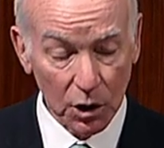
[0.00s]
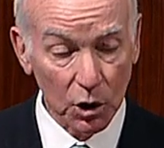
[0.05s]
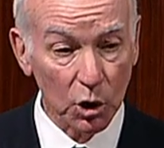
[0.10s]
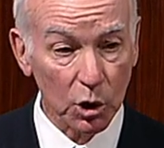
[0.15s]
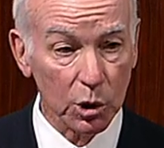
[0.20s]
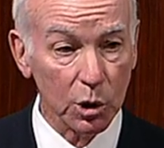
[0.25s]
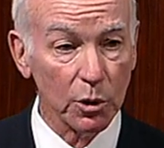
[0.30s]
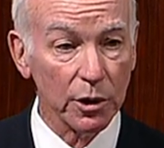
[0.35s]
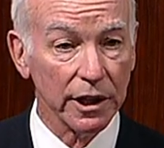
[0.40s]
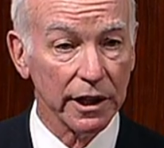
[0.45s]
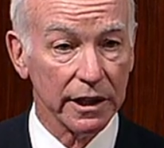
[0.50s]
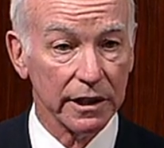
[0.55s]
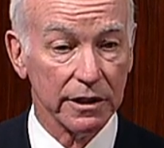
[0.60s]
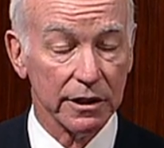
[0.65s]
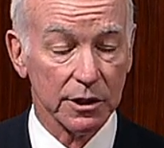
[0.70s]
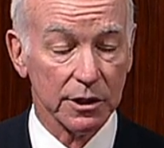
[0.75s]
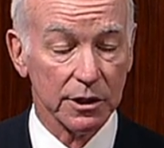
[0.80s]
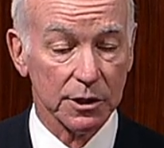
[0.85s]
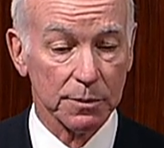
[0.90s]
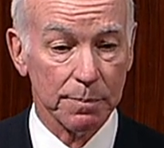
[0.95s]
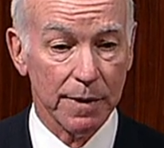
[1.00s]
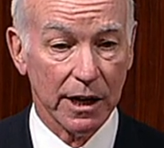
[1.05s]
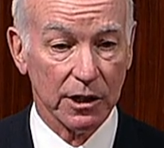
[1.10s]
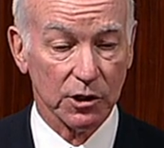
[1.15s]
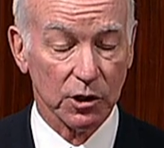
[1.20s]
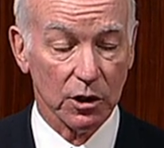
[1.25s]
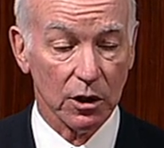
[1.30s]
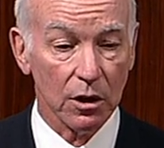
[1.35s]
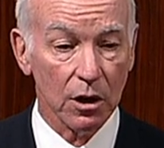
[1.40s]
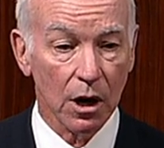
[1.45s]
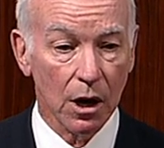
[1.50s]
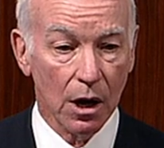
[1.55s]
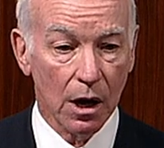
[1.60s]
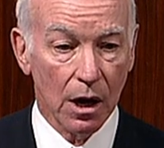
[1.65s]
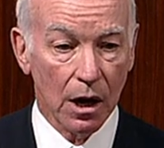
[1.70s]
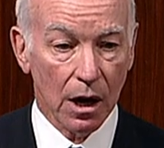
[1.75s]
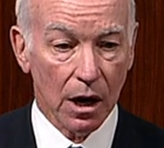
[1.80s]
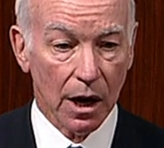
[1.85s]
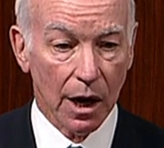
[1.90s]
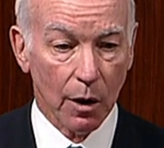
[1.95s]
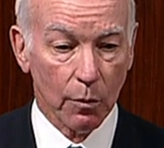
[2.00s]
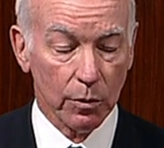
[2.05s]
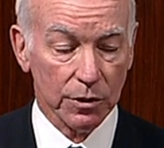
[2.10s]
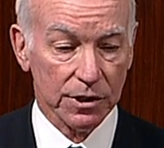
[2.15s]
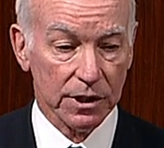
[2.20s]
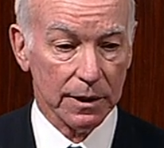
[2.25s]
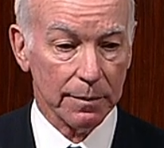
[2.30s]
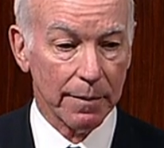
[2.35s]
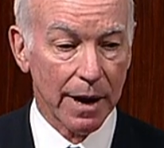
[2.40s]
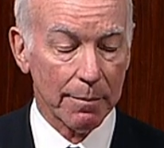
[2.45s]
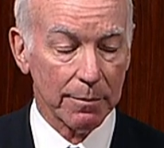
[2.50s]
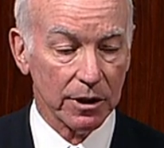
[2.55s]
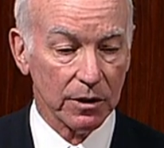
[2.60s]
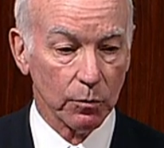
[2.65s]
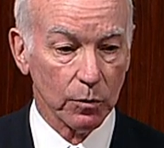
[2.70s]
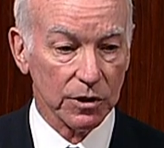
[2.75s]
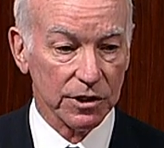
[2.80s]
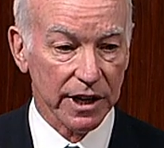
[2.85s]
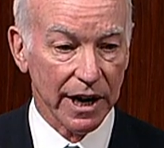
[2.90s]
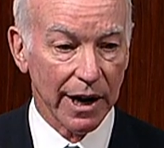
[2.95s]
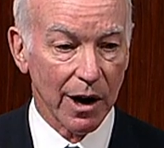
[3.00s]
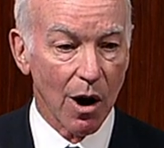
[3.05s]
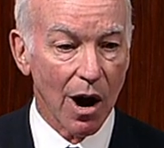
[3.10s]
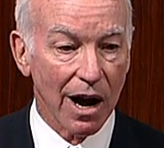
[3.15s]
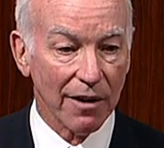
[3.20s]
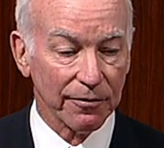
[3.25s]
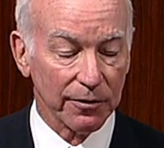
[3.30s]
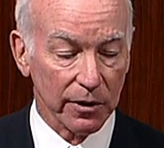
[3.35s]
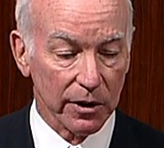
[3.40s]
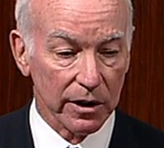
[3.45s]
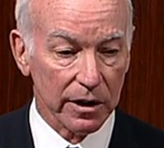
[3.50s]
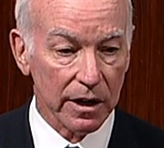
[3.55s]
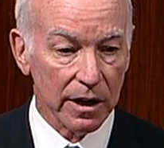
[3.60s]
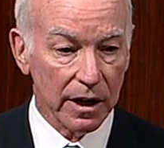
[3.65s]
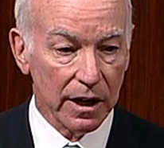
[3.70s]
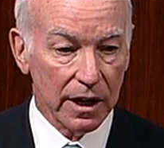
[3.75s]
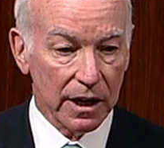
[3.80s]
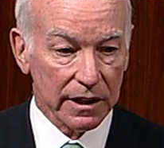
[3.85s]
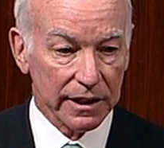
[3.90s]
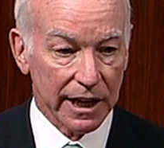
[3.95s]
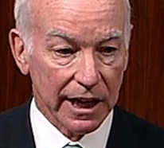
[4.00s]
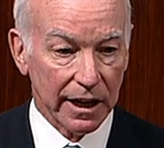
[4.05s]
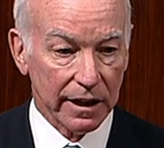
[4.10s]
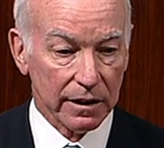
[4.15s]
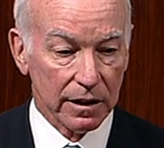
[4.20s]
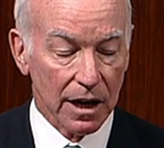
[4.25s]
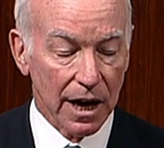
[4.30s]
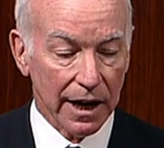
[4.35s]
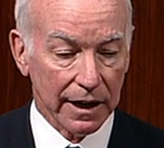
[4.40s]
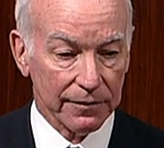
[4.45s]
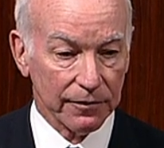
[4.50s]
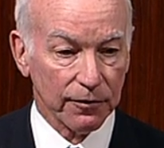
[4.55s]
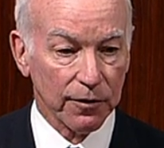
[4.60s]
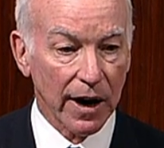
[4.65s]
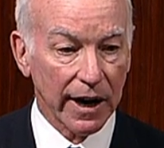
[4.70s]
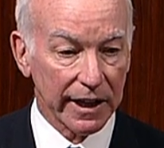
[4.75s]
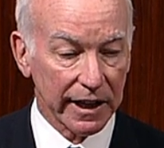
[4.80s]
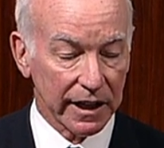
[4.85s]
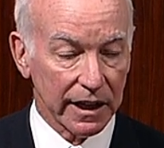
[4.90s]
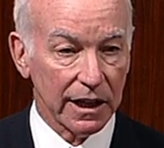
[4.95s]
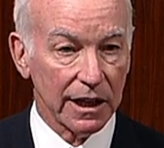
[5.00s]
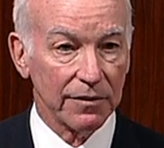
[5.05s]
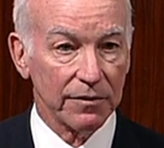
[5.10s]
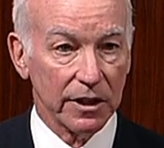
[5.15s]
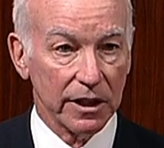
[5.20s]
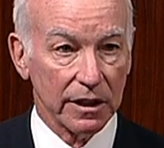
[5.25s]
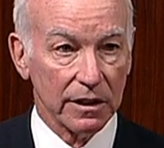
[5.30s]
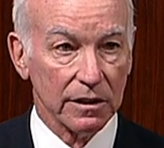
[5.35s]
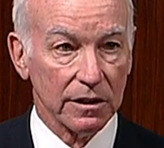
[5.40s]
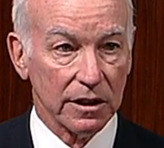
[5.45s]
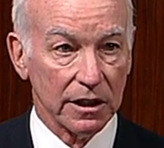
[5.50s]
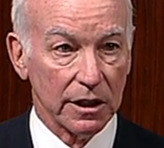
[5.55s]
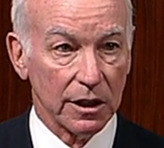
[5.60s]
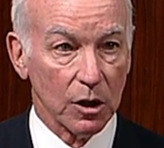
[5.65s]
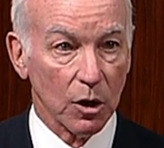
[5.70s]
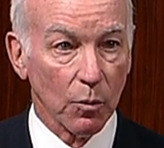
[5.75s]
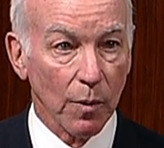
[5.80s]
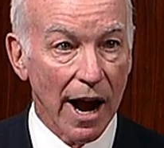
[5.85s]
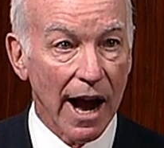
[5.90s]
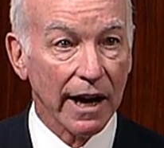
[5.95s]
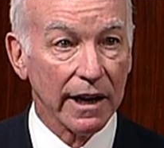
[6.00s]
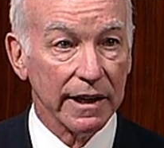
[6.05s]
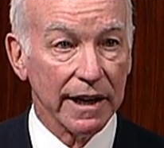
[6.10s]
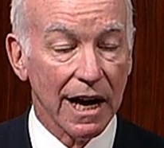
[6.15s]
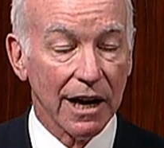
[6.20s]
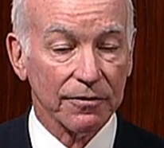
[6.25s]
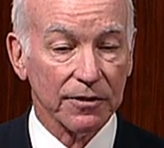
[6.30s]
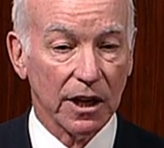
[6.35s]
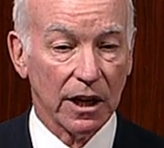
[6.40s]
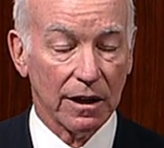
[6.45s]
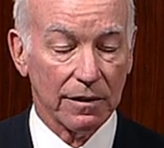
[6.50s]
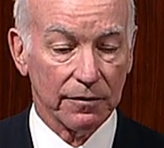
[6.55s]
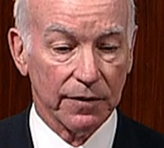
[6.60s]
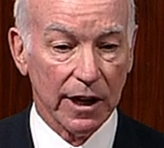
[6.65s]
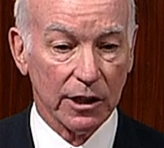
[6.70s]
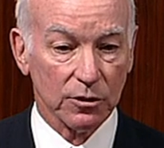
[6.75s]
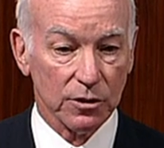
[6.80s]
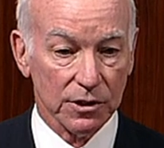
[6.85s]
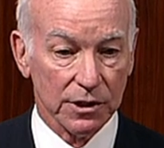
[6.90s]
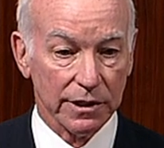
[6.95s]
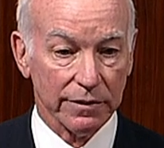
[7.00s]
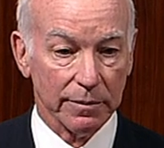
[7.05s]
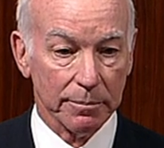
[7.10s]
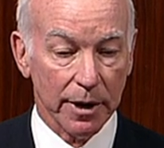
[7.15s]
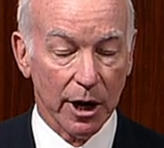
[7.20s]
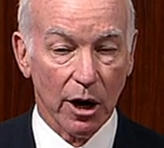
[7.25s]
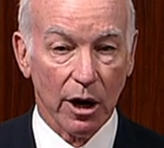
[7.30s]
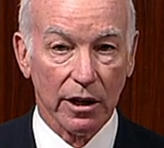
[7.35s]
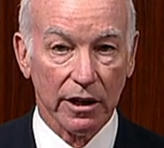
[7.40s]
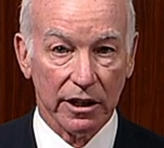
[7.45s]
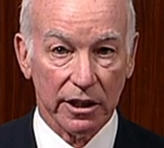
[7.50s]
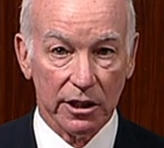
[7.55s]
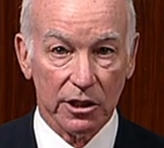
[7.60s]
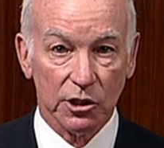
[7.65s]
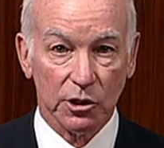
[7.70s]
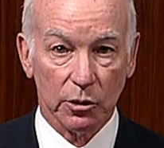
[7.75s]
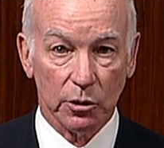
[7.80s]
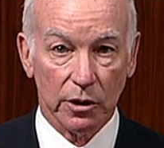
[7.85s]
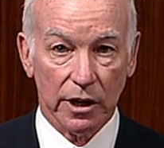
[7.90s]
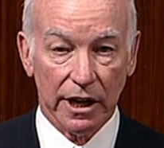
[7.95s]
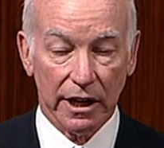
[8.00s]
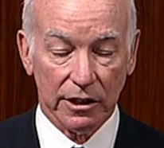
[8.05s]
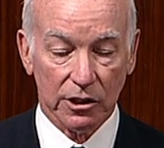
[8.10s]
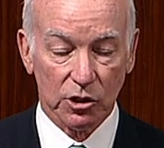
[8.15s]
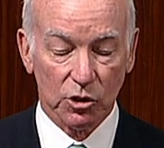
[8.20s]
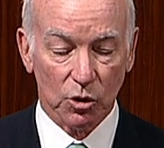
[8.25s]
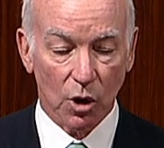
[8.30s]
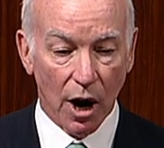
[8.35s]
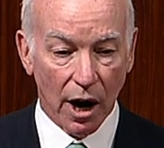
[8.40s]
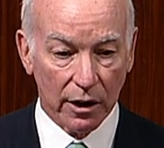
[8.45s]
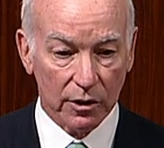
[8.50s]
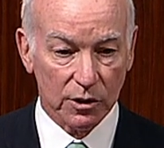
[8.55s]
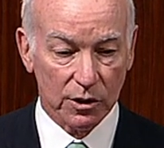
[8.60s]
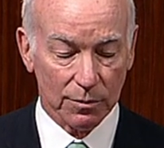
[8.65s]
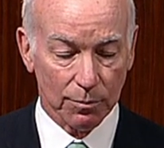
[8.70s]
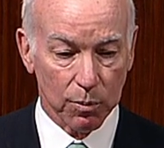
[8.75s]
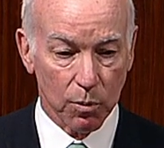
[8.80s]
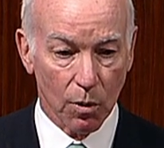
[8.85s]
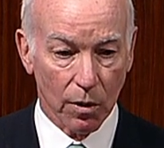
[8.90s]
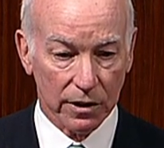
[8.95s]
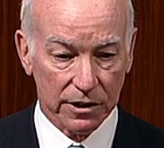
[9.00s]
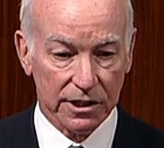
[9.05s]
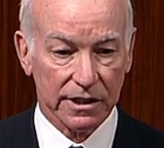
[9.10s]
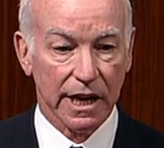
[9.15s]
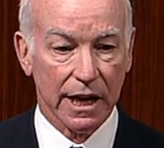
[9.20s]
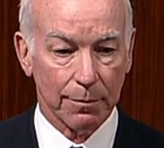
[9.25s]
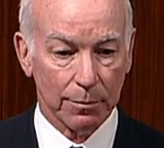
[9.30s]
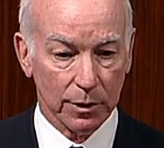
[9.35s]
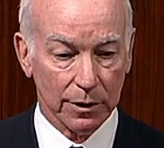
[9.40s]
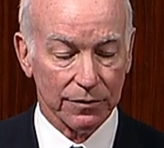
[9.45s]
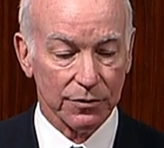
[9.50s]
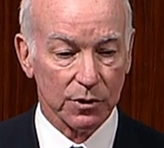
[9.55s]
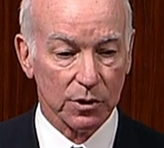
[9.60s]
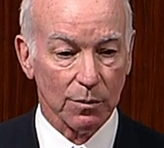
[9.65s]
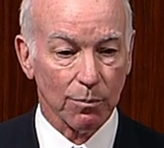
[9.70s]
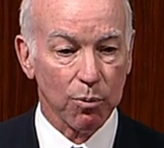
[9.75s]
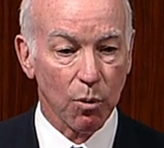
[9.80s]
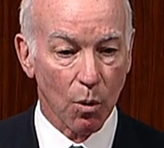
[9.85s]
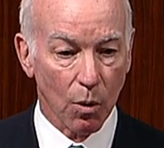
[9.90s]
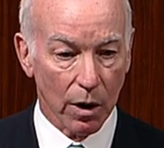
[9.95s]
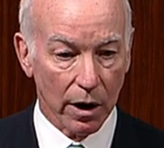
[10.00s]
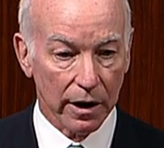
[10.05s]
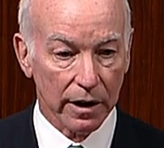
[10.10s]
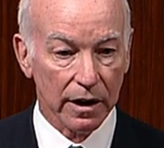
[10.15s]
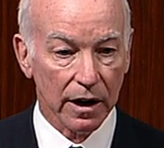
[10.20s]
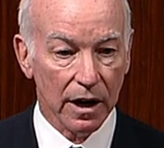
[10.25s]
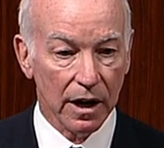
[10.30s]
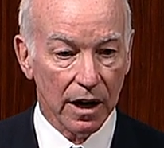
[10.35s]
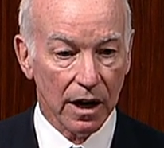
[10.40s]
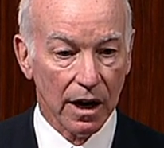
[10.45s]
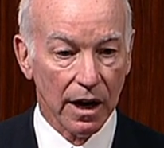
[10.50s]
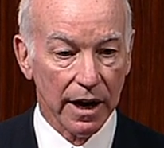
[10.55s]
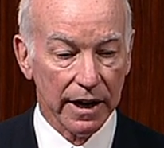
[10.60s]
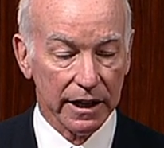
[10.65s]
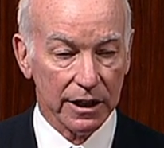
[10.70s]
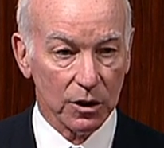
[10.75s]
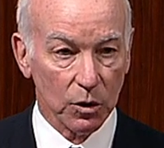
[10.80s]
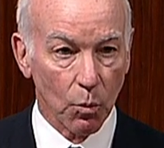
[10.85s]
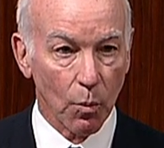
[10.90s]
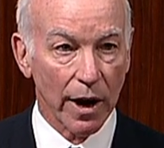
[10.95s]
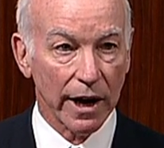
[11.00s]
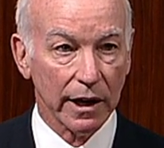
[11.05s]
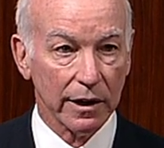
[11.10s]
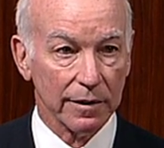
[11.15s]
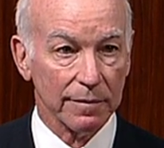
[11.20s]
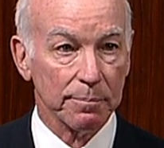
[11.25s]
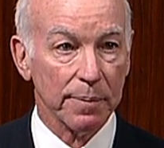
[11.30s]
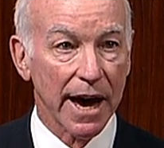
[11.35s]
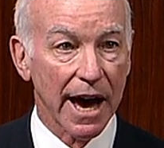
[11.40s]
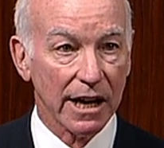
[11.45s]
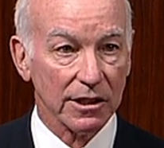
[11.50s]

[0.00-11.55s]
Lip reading: Included in this measure was an amendment which I offered that on Friday evening, the Iraq and Afghan Veterans of America issued a strong statement of support in the wake of